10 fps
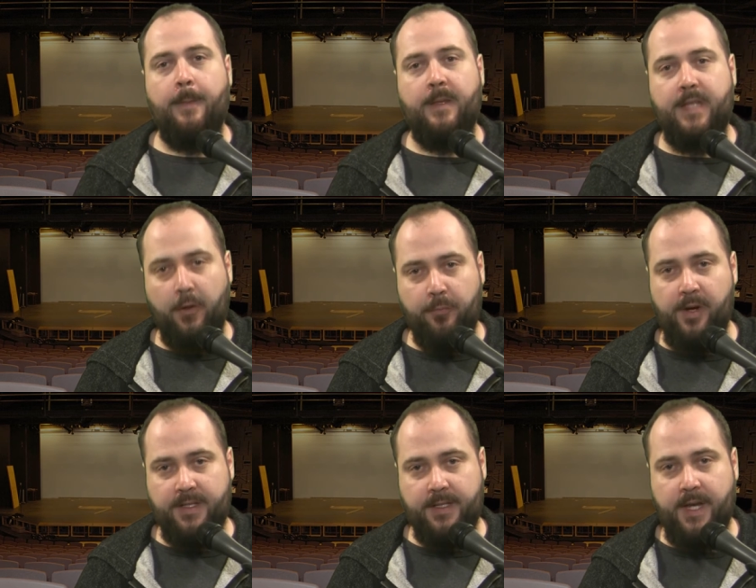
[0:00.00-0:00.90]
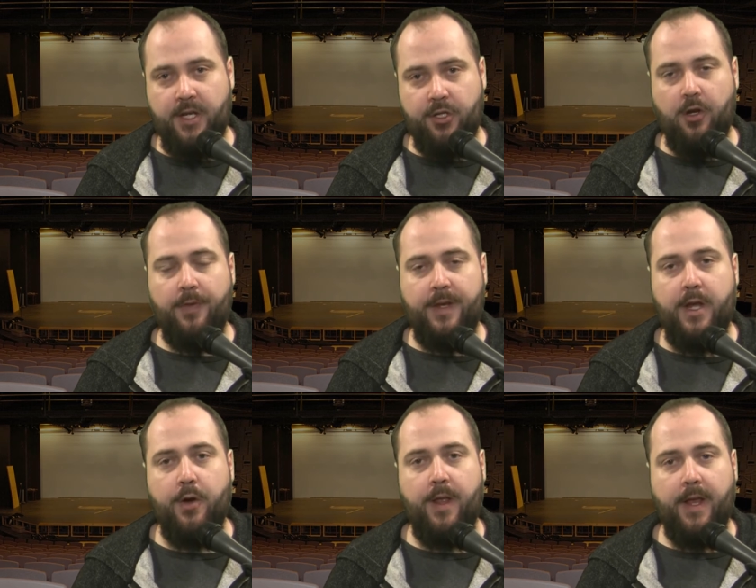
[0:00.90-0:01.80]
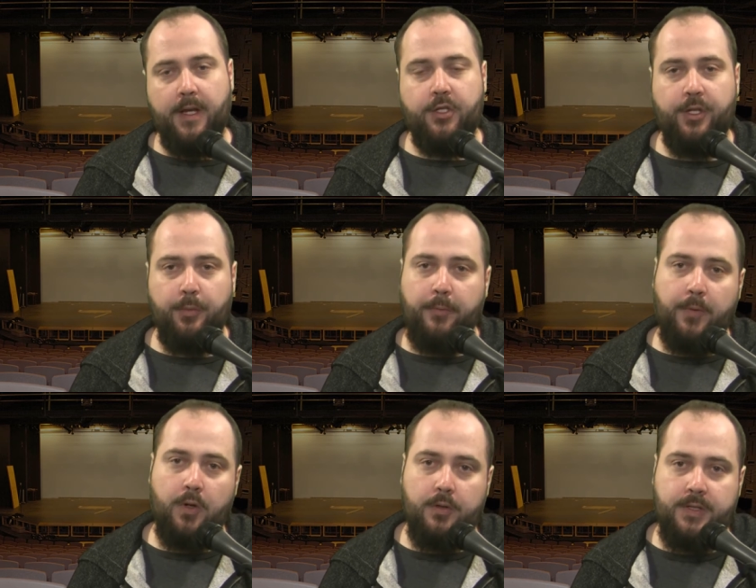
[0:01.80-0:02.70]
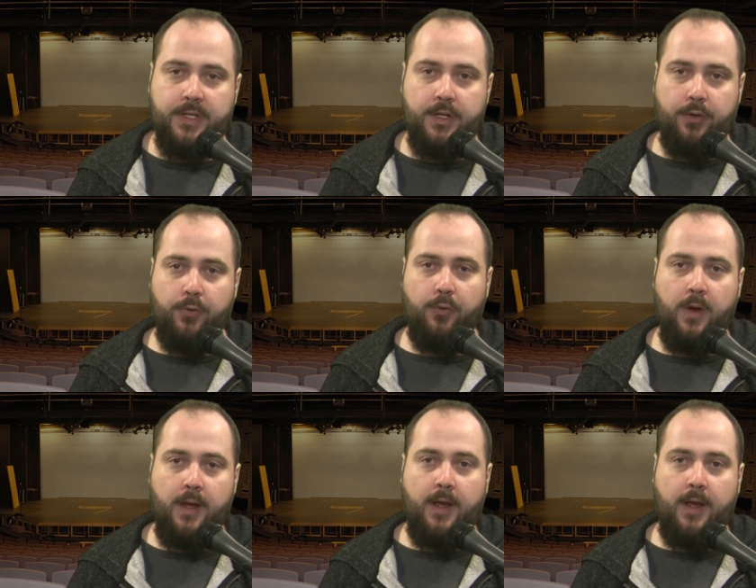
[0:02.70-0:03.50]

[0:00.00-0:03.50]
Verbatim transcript: self presentation on the internet, she refers to